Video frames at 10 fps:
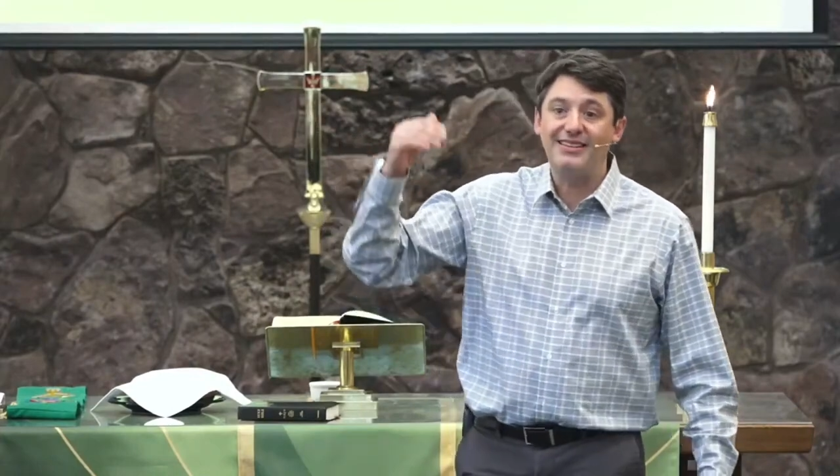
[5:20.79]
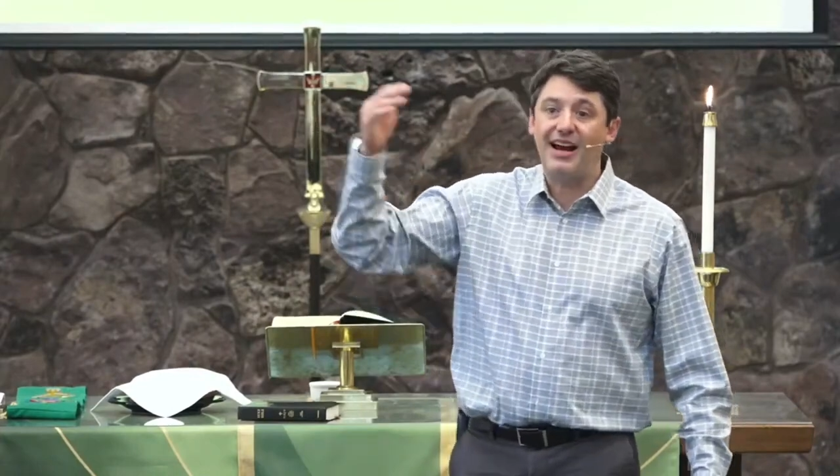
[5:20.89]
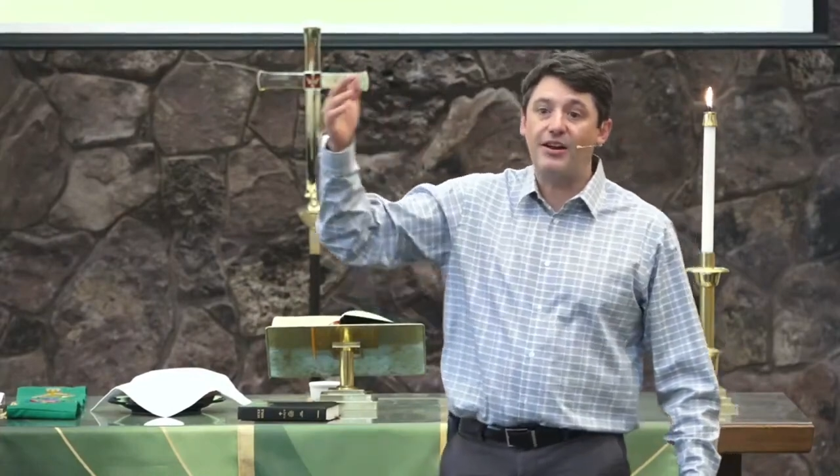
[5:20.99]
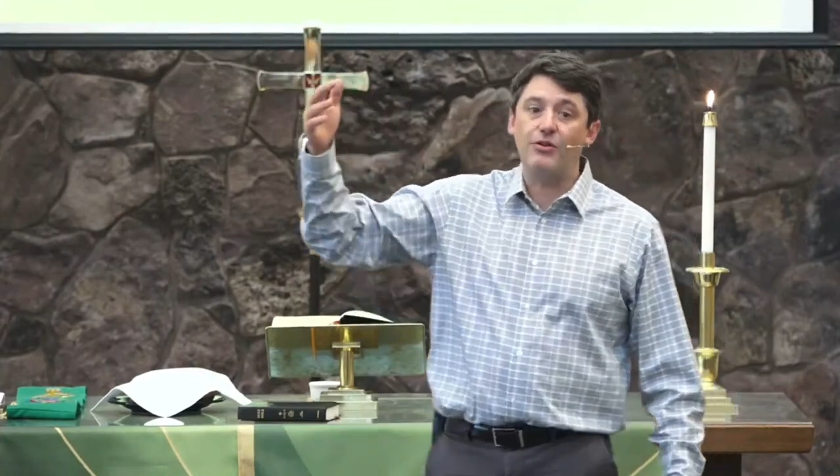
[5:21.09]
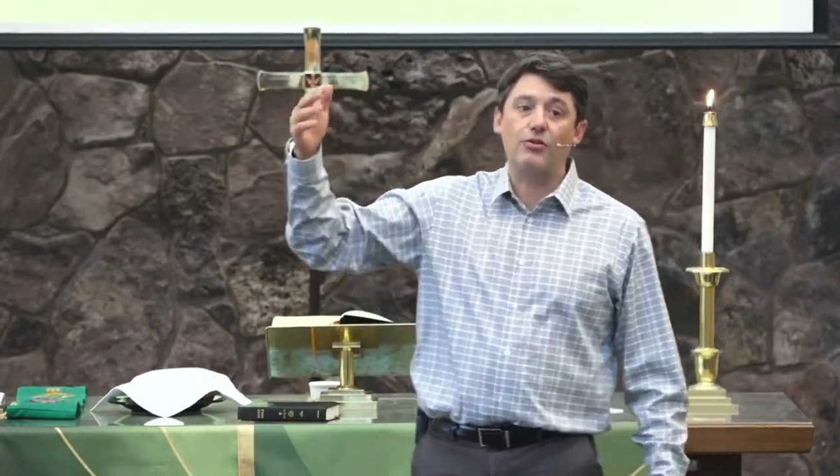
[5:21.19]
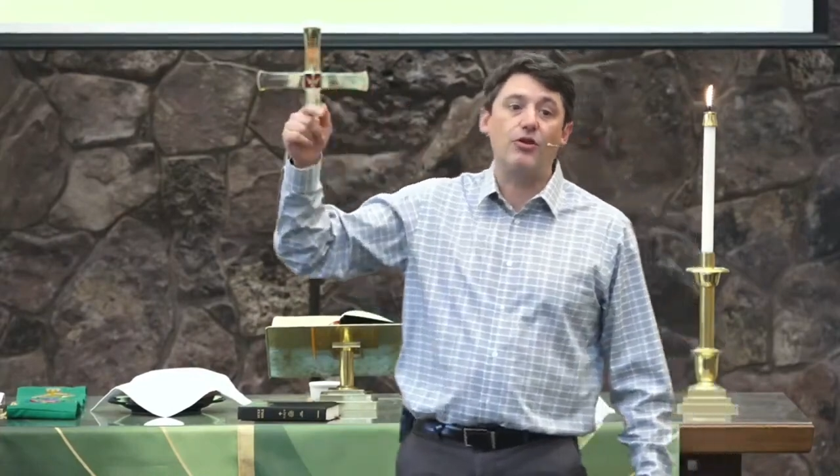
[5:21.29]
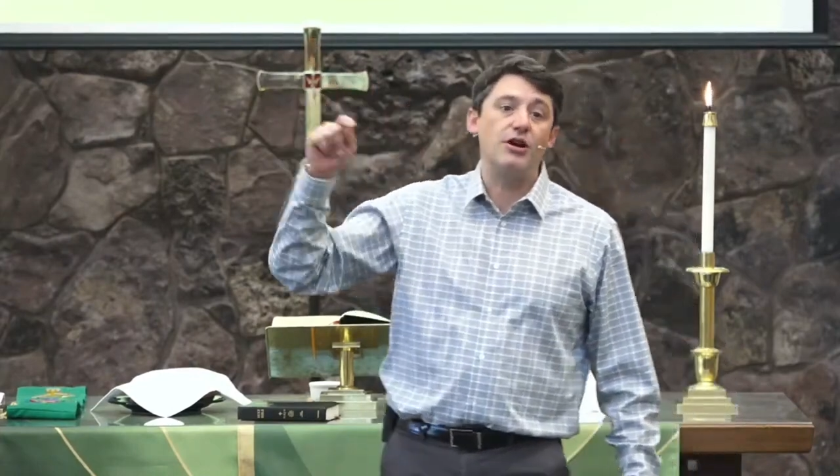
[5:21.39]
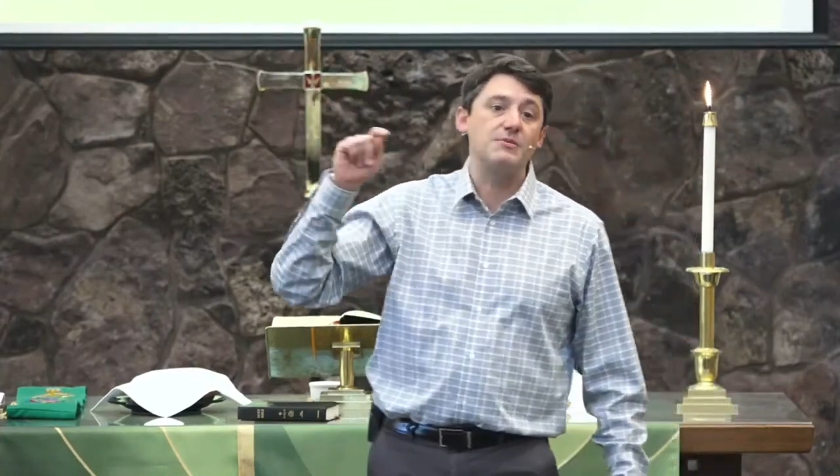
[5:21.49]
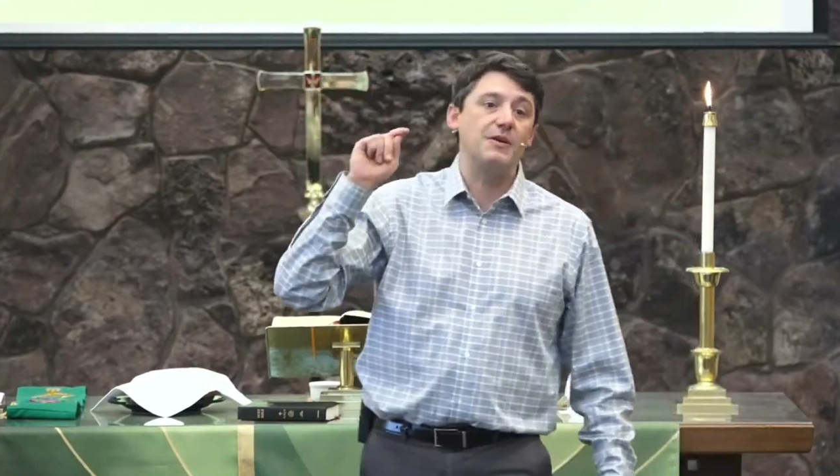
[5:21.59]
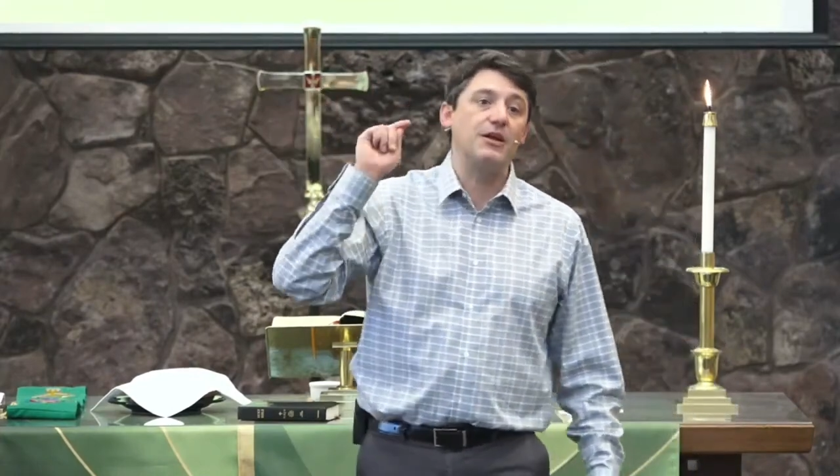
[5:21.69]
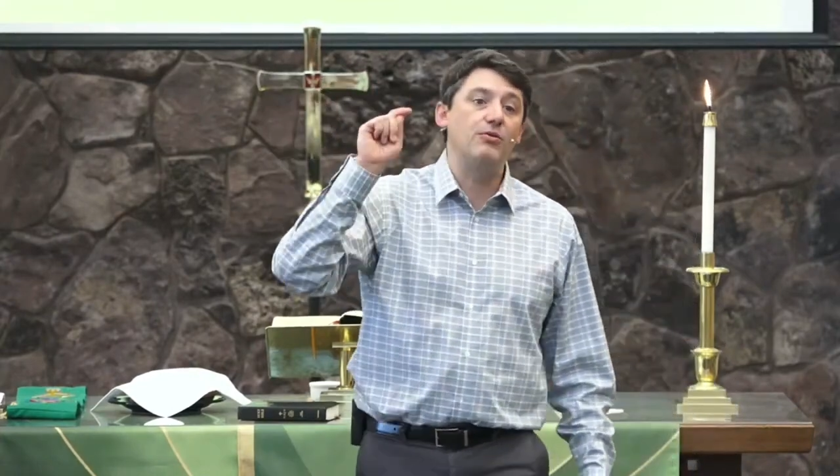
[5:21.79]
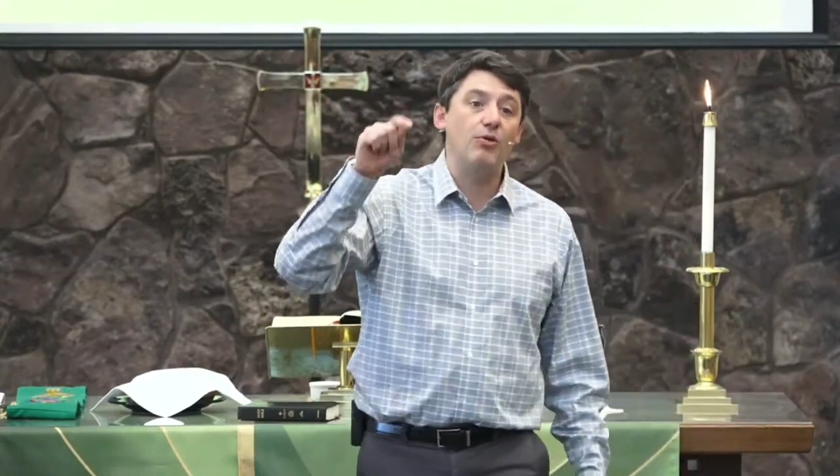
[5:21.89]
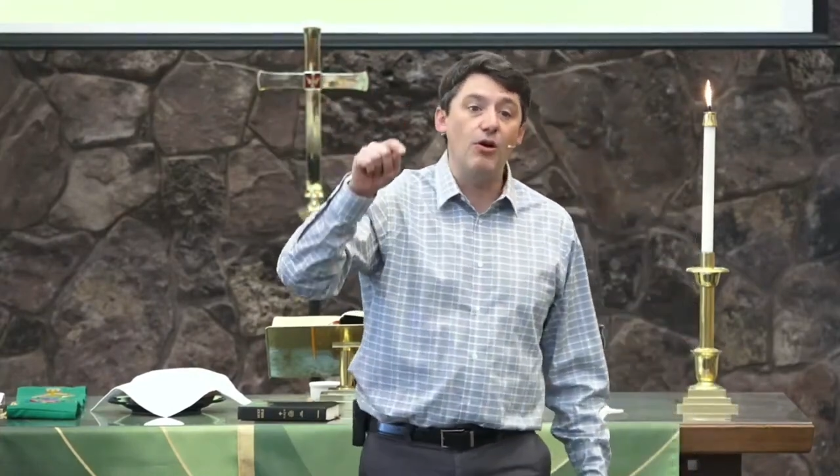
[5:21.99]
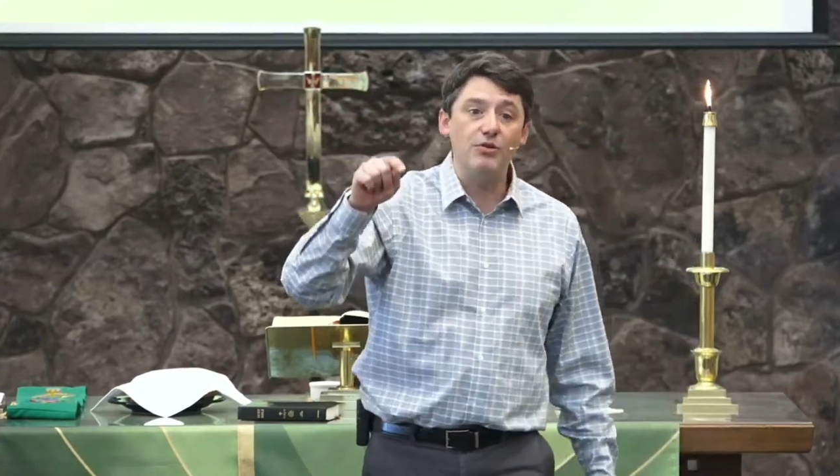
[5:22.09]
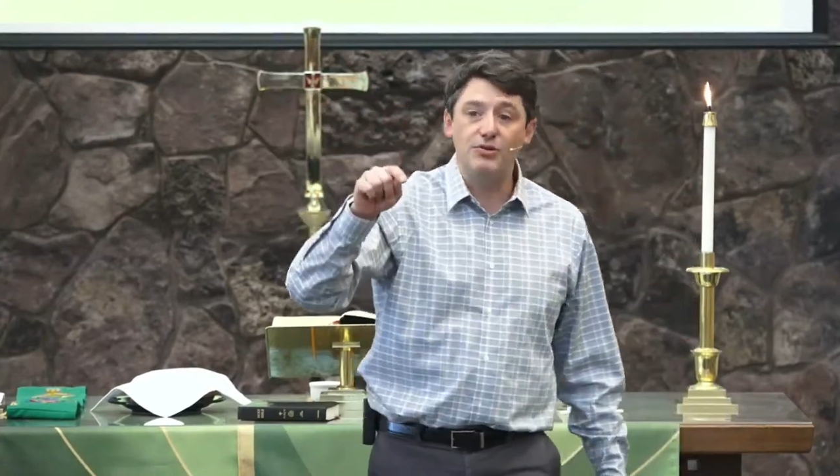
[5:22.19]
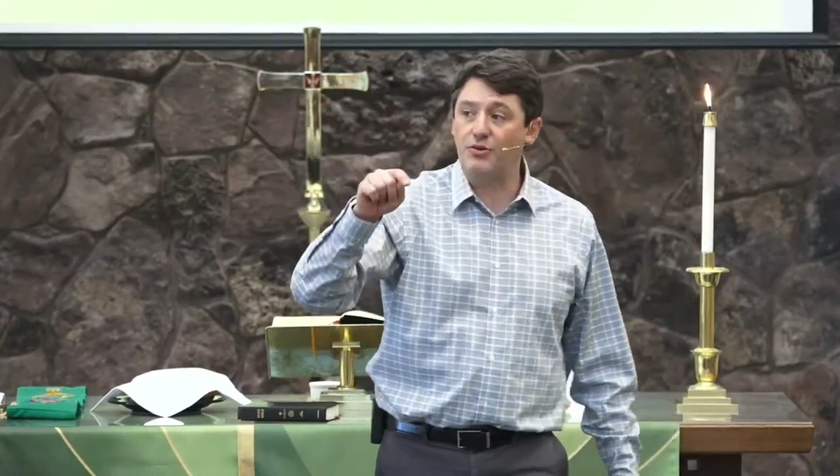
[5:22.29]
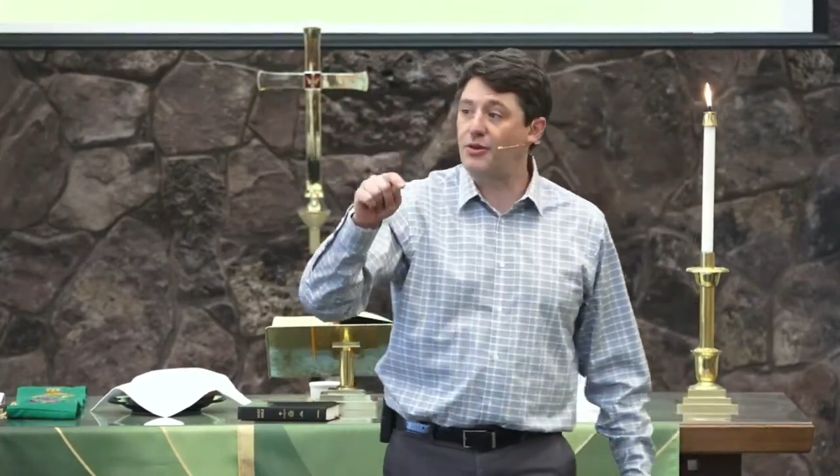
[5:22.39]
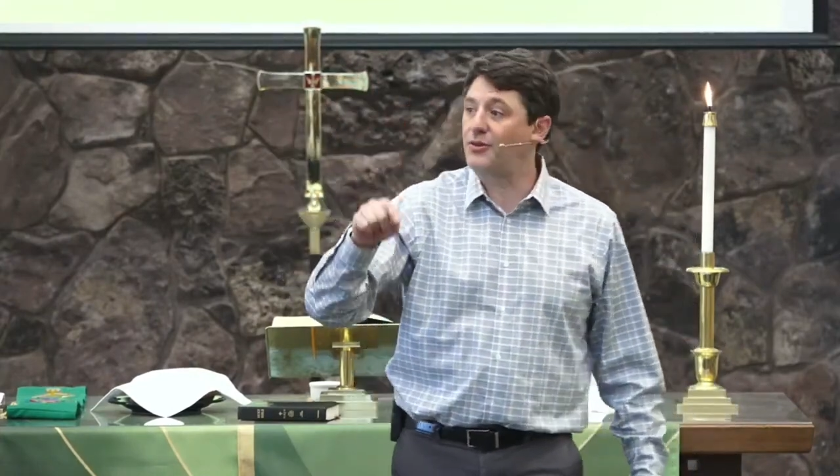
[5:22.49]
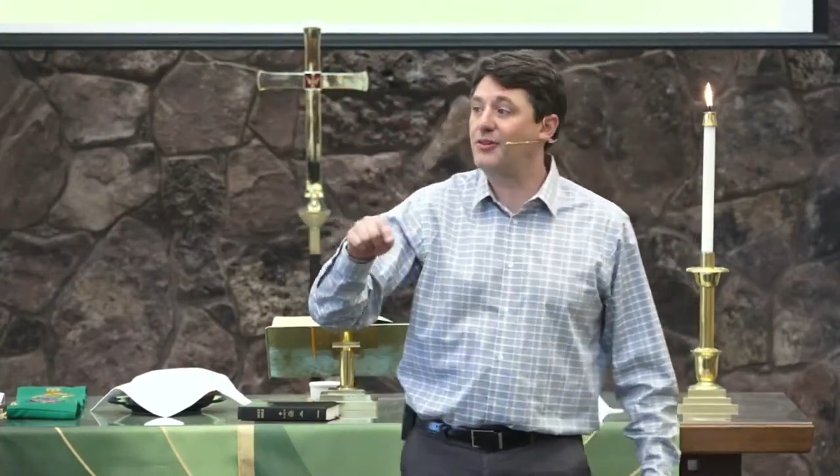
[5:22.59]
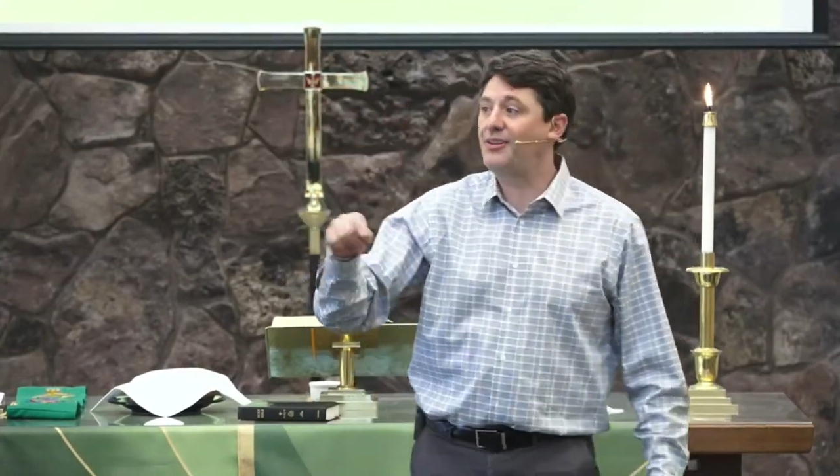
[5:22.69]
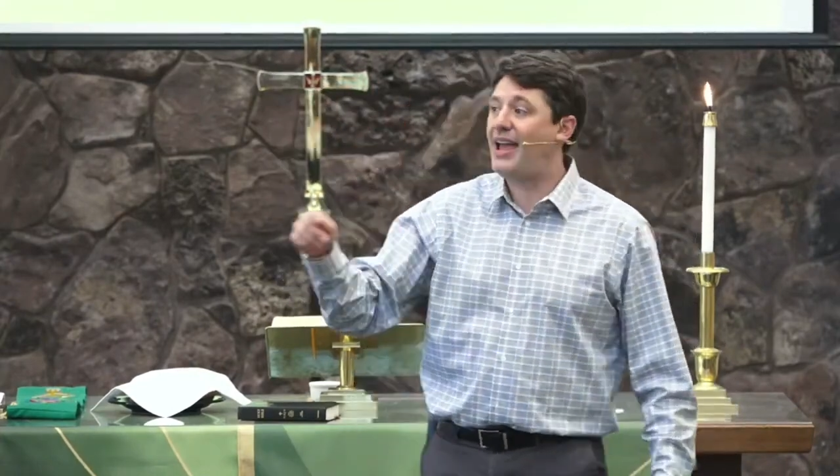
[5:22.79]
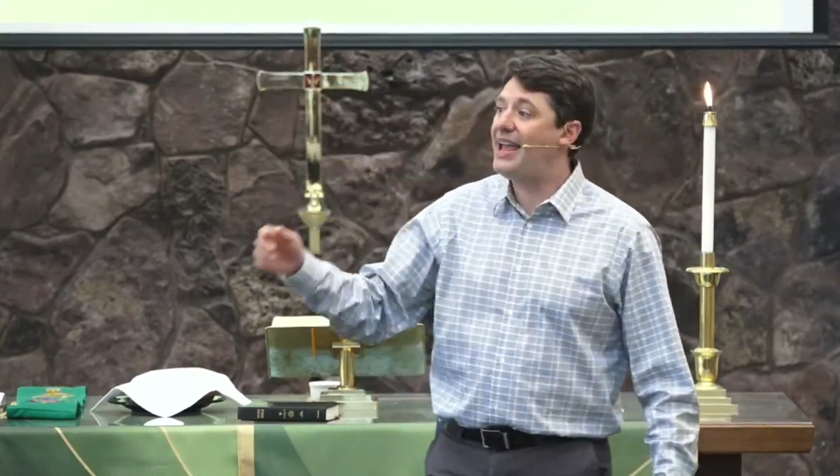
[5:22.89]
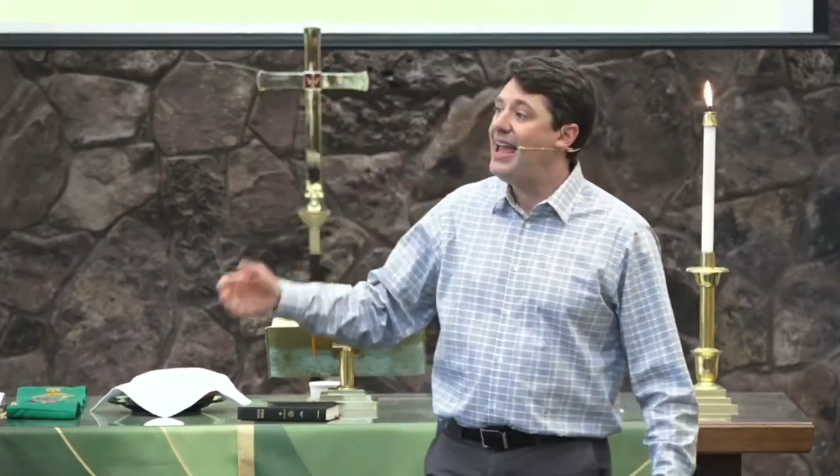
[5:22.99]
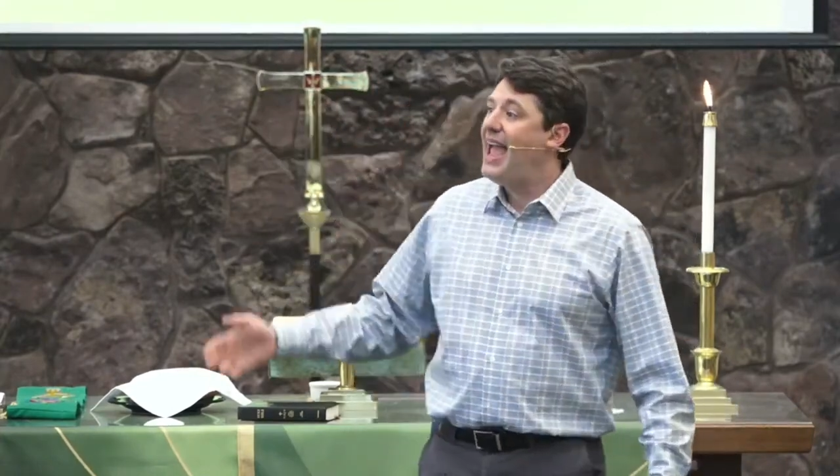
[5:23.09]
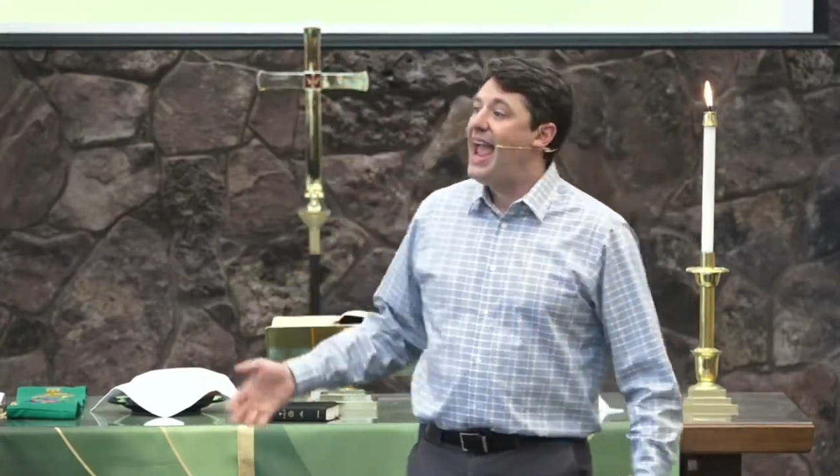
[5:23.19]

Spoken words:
died on the cross, but he rose on the third day,